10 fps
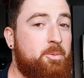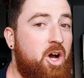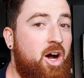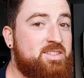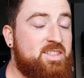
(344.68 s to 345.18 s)
that I'm
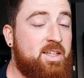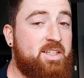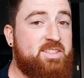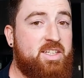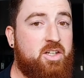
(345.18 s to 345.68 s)

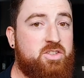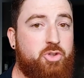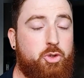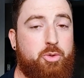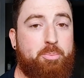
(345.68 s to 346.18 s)
constantly seeing on
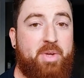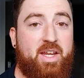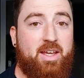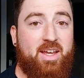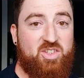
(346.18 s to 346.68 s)
social
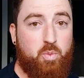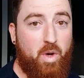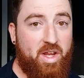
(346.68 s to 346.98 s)
media is